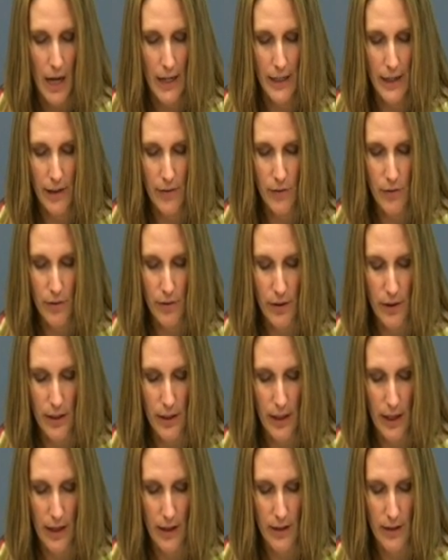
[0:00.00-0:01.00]
Another
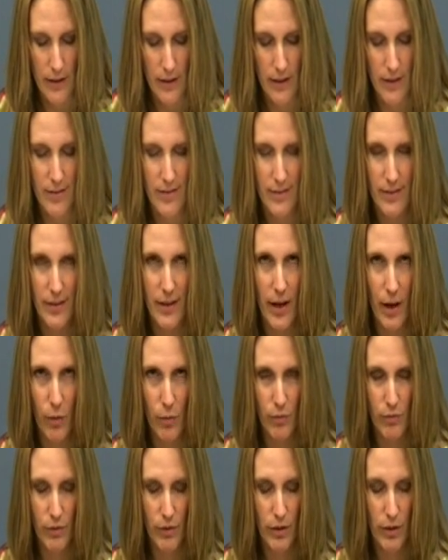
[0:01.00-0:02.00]
thing that isn't
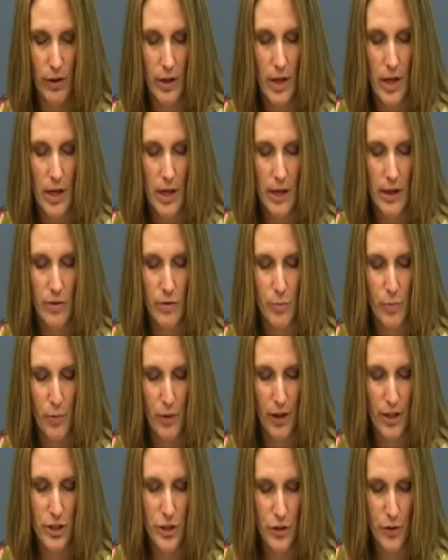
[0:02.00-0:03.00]
helpful is
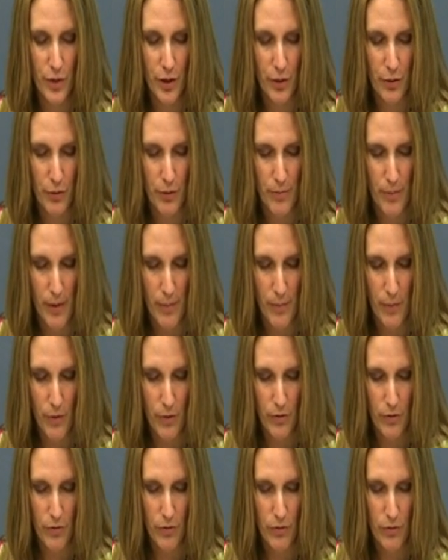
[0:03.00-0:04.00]
pressuring group
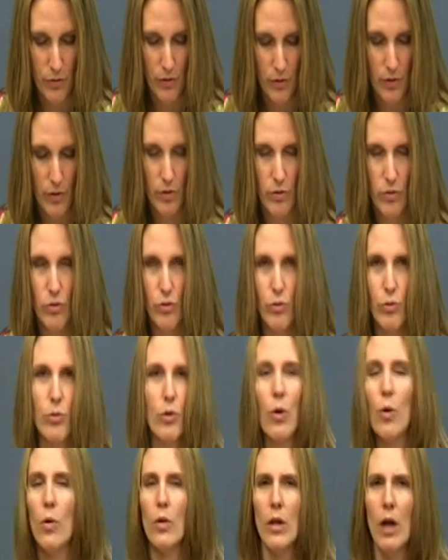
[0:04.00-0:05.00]
members
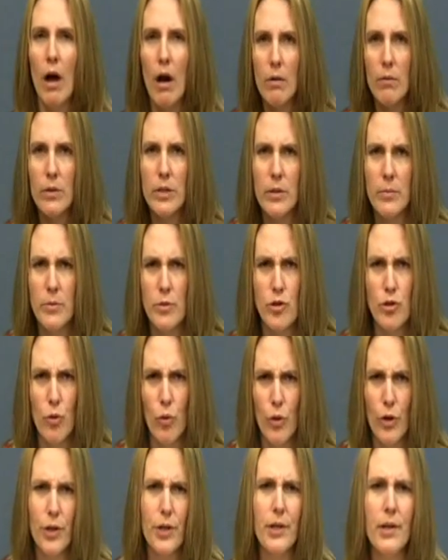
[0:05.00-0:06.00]
to go along with the
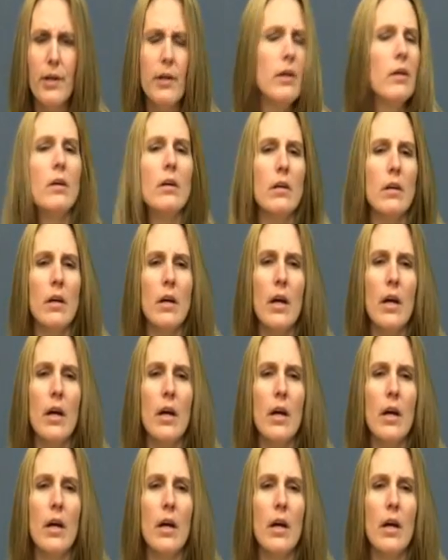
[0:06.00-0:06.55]
majority.